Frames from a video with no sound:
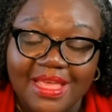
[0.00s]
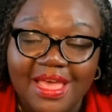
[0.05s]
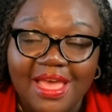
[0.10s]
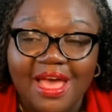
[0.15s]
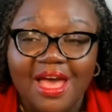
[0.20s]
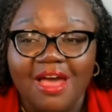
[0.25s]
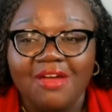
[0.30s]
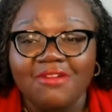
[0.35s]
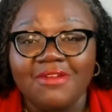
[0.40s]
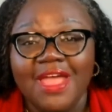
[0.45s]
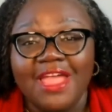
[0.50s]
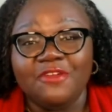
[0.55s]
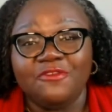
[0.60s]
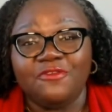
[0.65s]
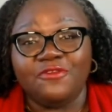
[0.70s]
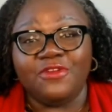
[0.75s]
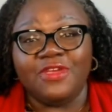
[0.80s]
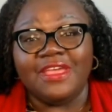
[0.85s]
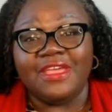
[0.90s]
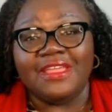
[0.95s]
All right,
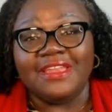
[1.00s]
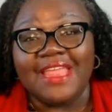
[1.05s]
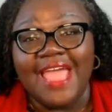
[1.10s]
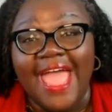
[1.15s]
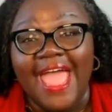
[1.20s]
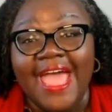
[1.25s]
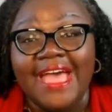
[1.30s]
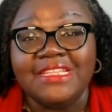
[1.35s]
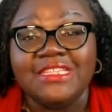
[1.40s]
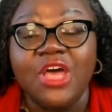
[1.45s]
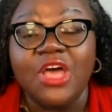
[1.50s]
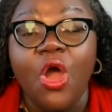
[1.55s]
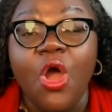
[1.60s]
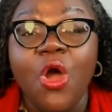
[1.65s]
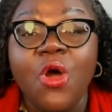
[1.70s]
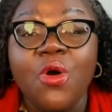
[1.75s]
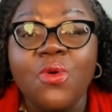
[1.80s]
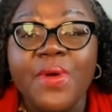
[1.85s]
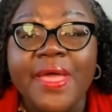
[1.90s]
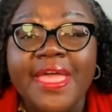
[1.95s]
friend, as
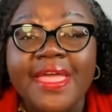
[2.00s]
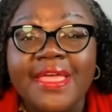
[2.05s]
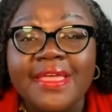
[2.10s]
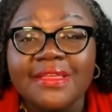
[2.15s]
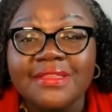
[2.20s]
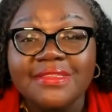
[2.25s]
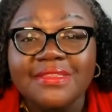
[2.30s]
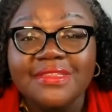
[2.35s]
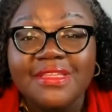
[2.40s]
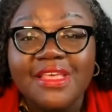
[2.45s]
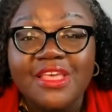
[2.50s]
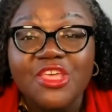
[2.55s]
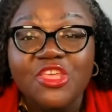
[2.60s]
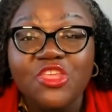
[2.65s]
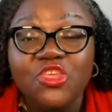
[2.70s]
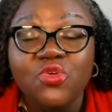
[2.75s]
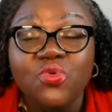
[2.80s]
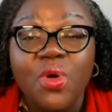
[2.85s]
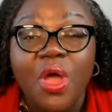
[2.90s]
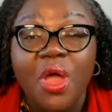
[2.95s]
always,
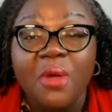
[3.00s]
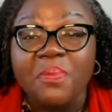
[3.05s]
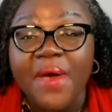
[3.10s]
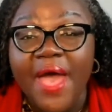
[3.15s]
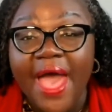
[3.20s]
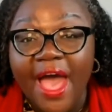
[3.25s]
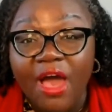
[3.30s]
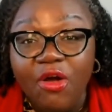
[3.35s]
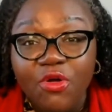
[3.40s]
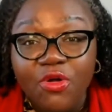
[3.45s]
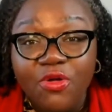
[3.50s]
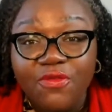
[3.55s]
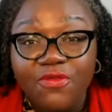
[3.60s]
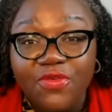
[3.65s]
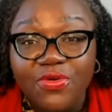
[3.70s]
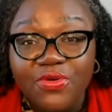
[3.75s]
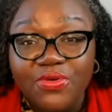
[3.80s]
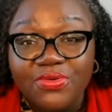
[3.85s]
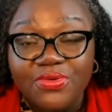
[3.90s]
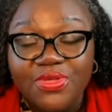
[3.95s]
you are
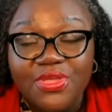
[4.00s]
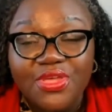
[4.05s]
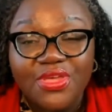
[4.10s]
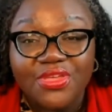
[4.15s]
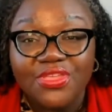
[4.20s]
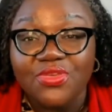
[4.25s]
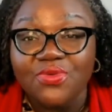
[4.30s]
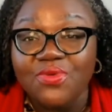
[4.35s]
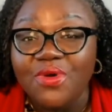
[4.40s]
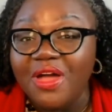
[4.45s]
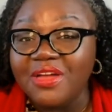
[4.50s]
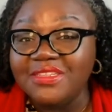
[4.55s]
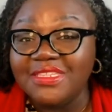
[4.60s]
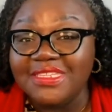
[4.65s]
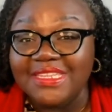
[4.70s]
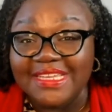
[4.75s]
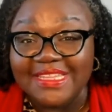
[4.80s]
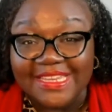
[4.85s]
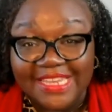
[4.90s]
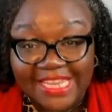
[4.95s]
powerful, you are
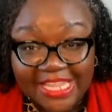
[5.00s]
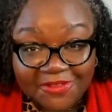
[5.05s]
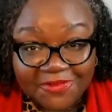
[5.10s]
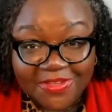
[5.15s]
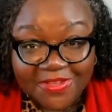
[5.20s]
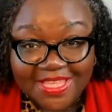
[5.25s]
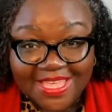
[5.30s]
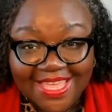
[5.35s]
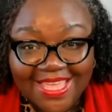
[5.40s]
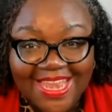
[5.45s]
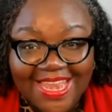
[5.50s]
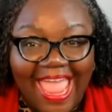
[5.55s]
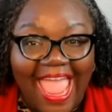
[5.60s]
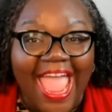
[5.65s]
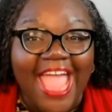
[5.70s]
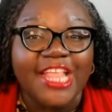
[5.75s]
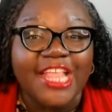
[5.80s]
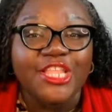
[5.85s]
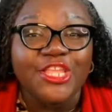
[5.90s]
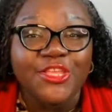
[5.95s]
significant,
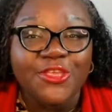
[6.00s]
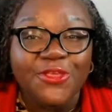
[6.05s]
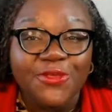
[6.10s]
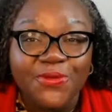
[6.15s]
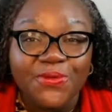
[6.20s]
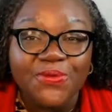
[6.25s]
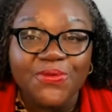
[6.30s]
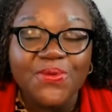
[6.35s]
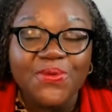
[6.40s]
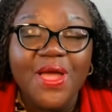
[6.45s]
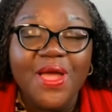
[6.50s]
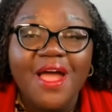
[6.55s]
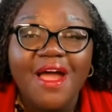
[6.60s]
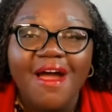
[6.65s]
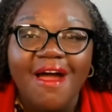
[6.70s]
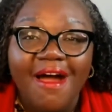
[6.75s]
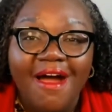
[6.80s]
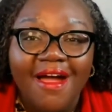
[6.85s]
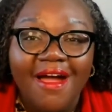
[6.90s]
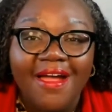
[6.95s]
and you
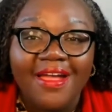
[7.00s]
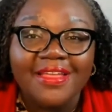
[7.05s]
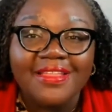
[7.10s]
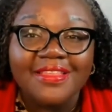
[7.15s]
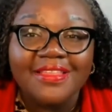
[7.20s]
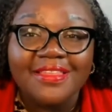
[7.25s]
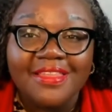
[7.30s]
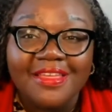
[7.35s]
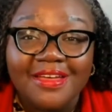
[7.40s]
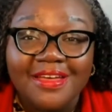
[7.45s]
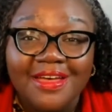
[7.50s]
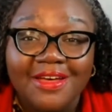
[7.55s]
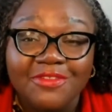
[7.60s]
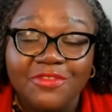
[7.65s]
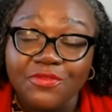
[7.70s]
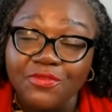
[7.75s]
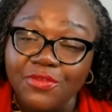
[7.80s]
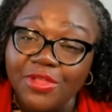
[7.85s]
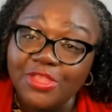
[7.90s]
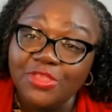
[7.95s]
are loved.
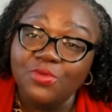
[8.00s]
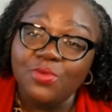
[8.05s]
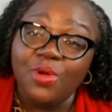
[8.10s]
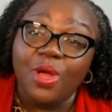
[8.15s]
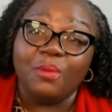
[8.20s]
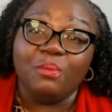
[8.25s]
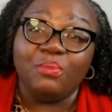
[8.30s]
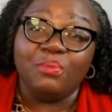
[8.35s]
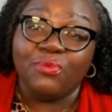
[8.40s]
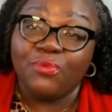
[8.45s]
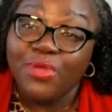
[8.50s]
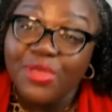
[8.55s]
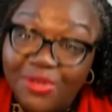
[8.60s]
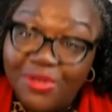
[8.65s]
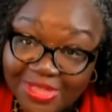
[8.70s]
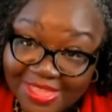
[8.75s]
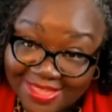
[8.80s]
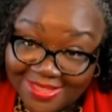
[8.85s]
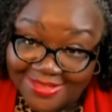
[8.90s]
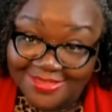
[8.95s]
Friend, you are
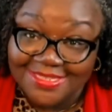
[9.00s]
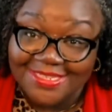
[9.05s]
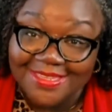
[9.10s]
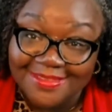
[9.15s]
brilliant.